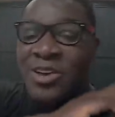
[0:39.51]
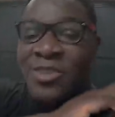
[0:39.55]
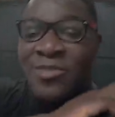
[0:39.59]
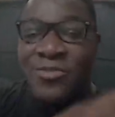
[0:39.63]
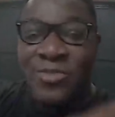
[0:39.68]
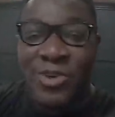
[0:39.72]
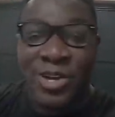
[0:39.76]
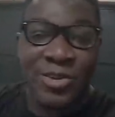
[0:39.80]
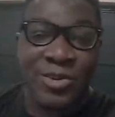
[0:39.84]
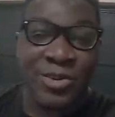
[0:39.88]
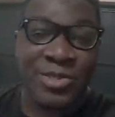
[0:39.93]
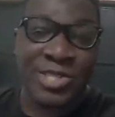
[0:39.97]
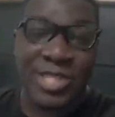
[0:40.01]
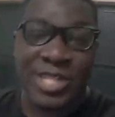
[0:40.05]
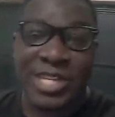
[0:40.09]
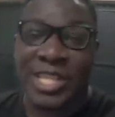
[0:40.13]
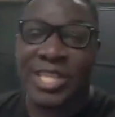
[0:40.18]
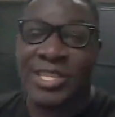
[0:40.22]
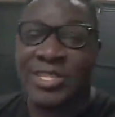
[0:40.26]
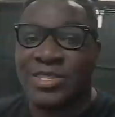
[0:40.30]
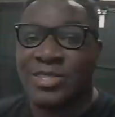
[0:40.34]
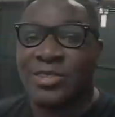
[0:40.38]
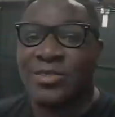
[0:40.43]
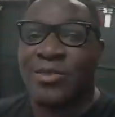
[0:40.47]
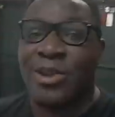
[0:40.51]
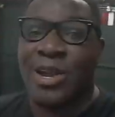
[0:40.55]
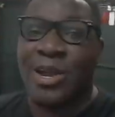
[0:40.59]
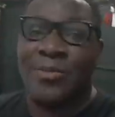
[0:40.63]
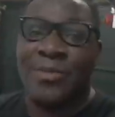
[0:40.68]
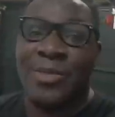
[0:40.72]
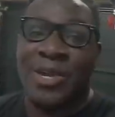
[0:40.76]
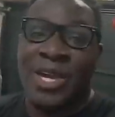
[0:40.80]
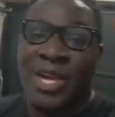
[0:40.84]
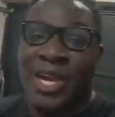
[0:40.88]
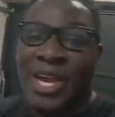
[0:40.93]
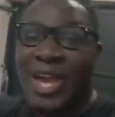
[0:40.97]
followers on
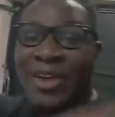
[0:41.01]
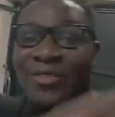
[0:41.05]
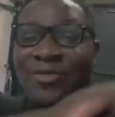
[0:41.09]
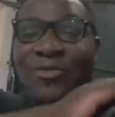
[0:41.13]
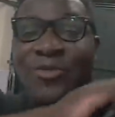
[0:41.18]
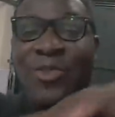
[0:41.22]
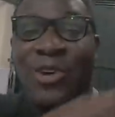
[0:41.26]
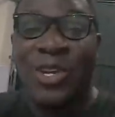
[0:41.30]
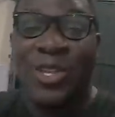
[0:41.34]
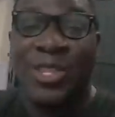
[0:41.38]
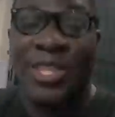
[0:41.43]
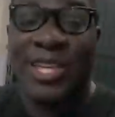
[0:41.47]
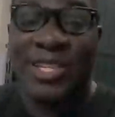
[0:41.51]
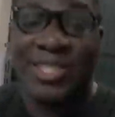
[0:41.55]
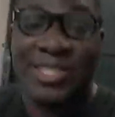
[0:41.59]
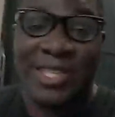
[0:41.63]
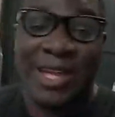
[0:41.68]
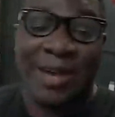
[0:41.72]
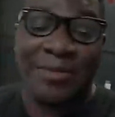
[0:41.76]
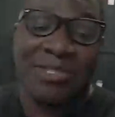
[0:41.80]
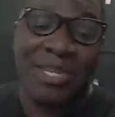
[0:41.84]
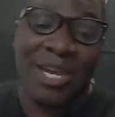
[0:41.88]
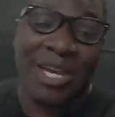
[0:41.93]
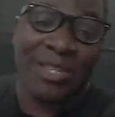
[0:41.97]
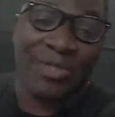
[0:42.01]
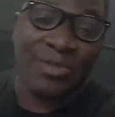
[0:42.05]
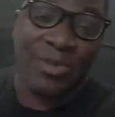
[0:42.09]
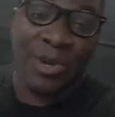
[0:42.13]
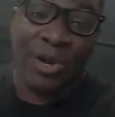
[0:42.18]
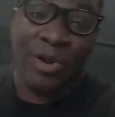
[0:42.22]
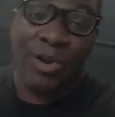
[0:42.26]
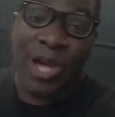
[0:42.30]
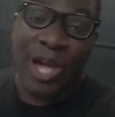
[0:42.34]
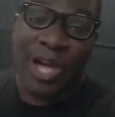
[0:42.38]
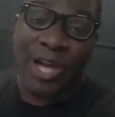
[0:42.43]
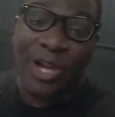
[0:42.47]
Instagram and follow their Snapchat as well,